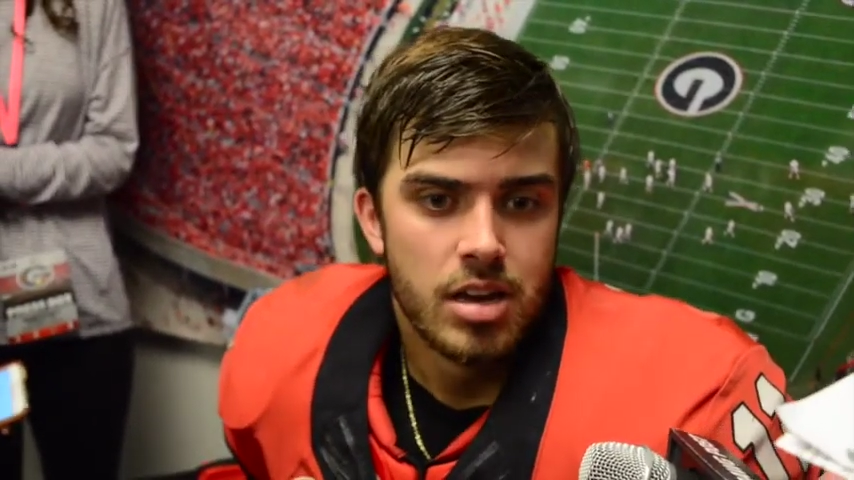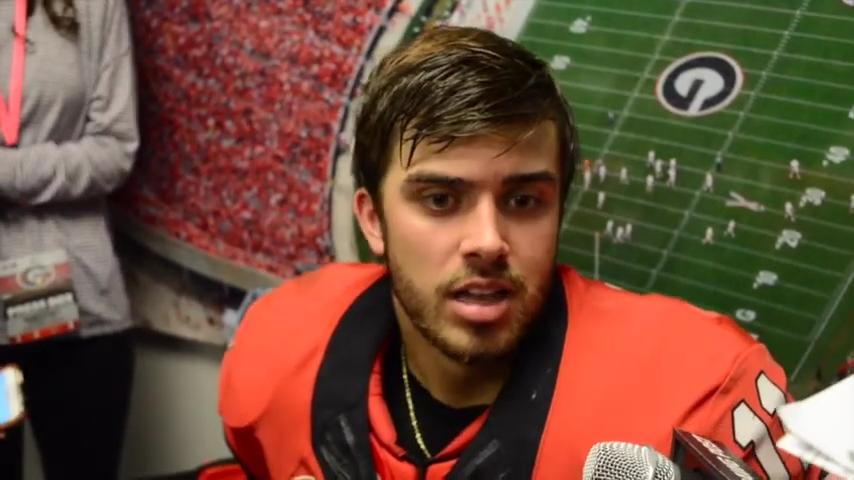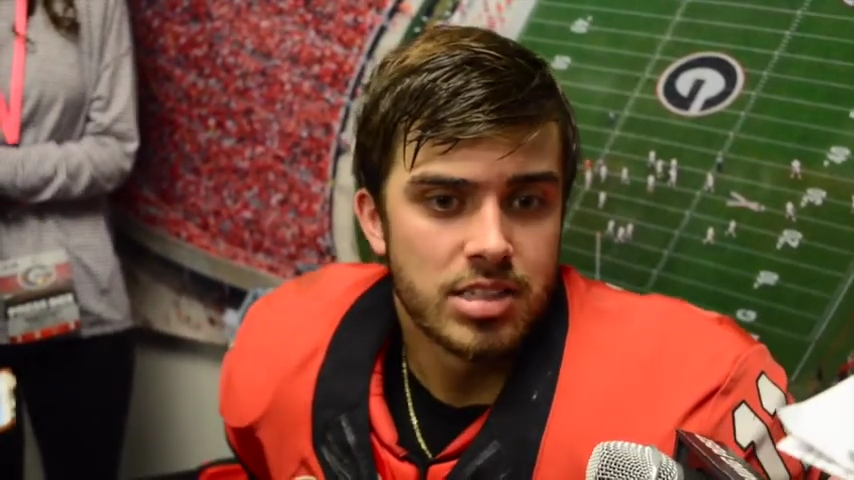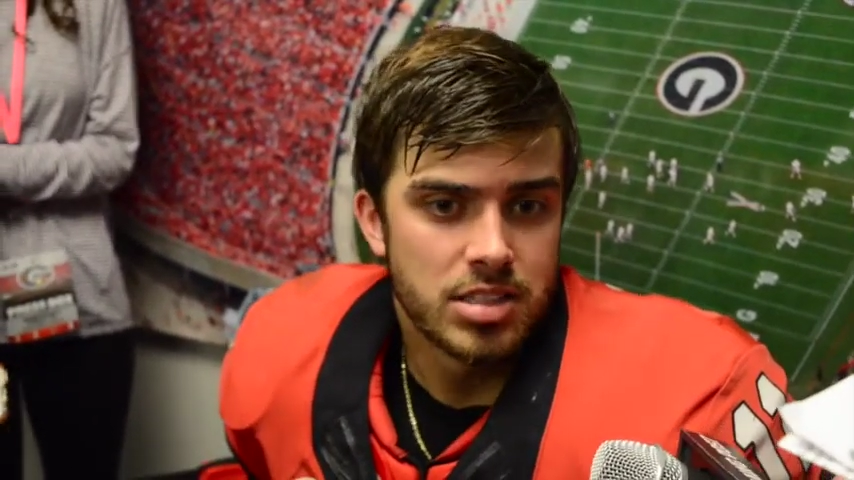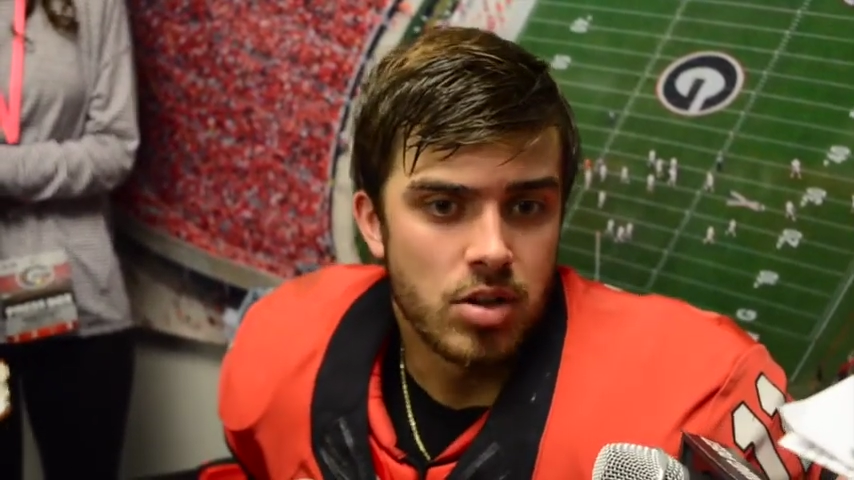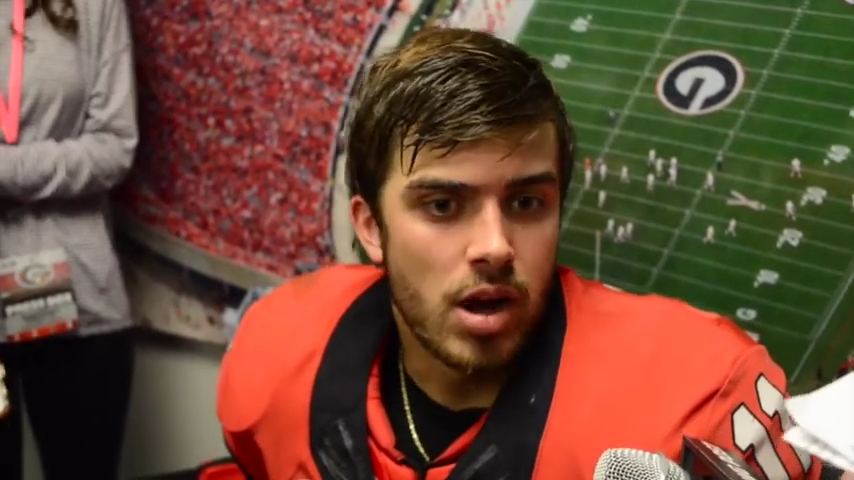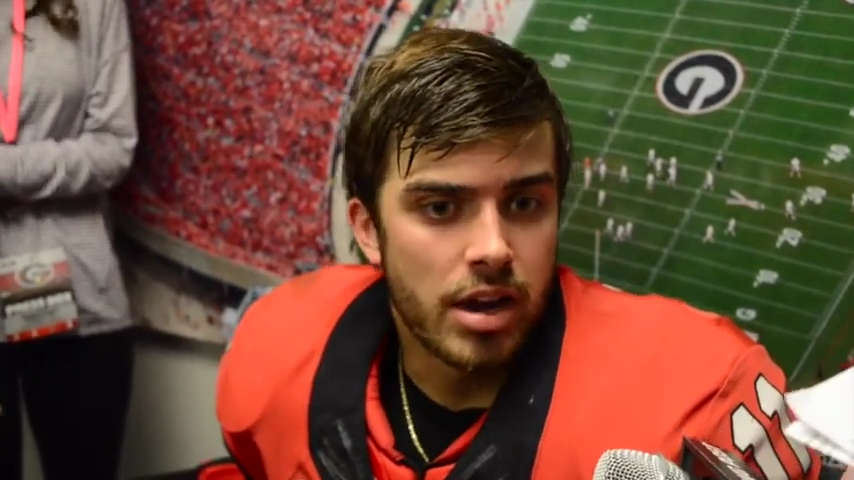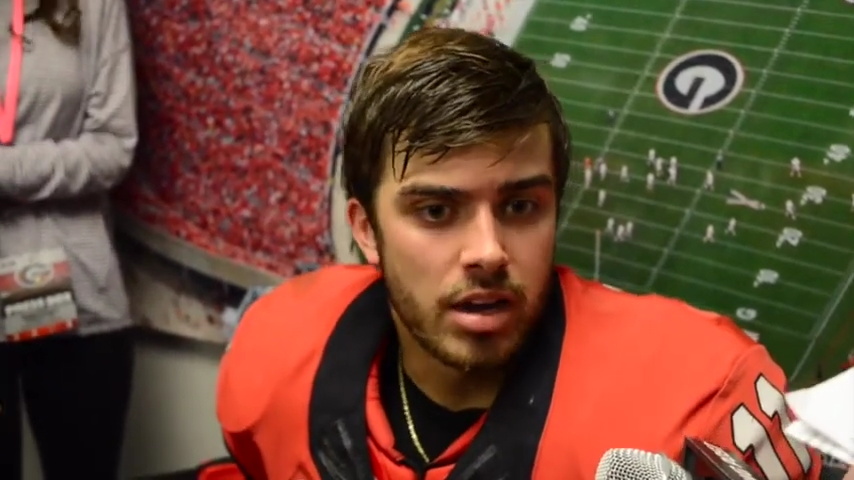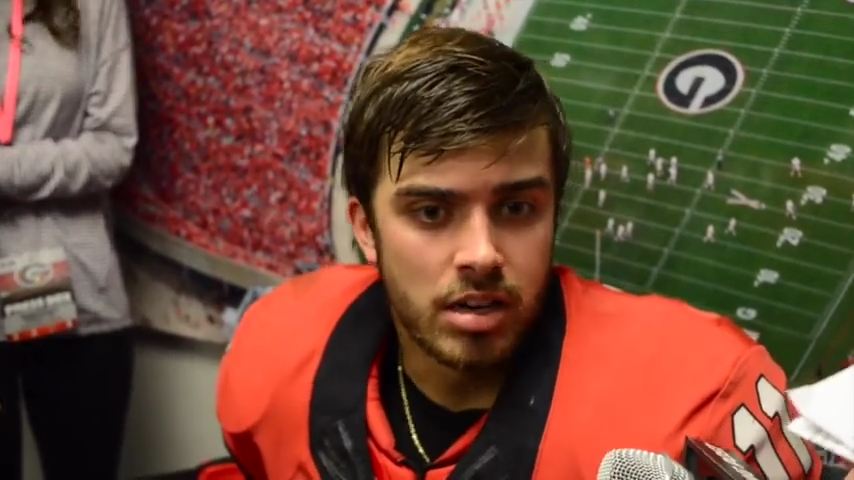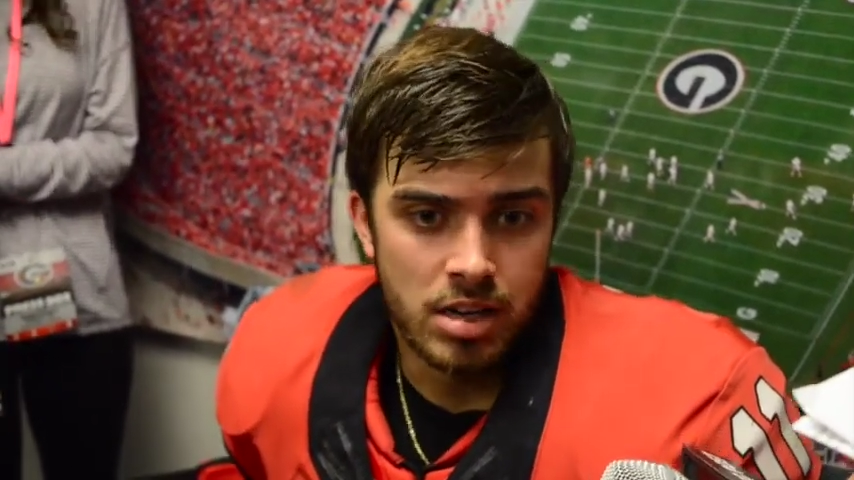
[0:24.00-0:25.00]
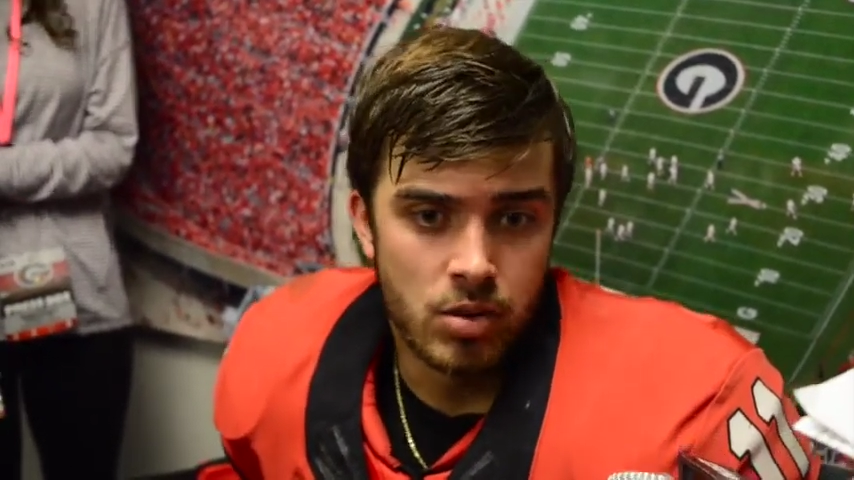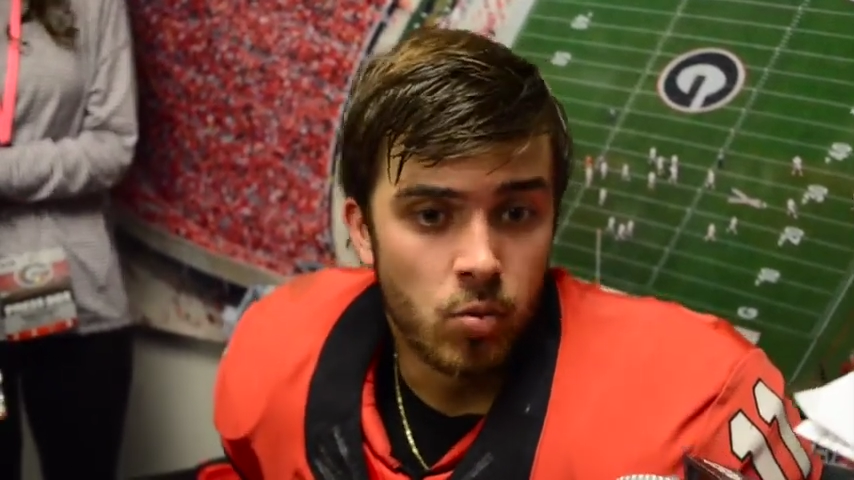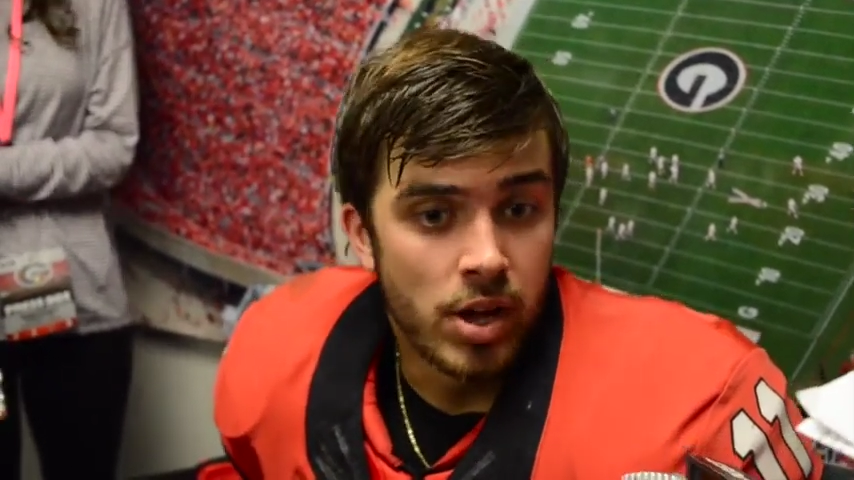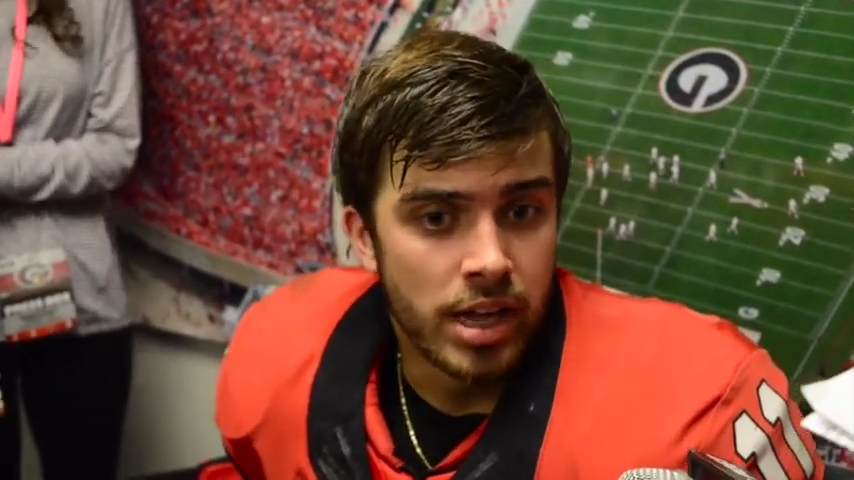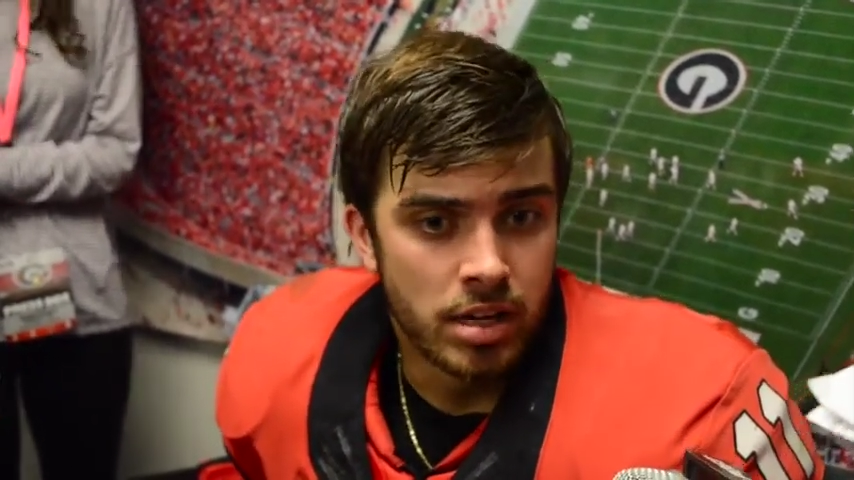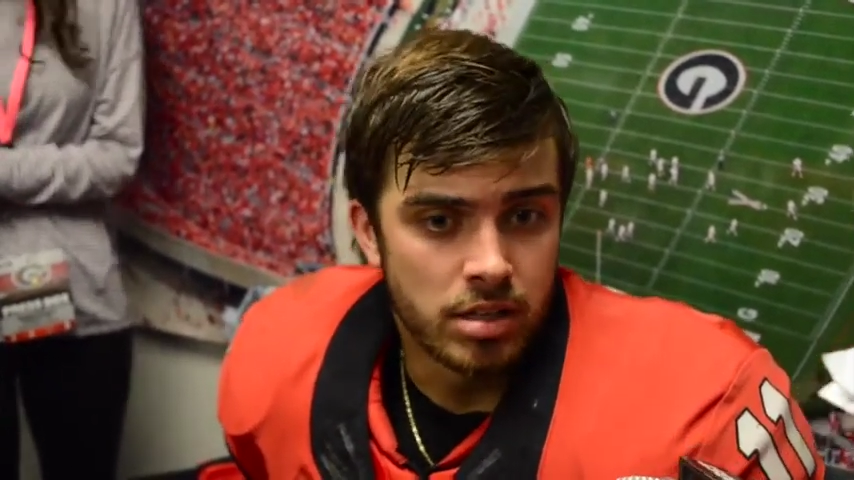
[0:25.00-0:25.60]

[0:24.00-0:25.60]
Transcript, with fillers: let's just go out here and get a win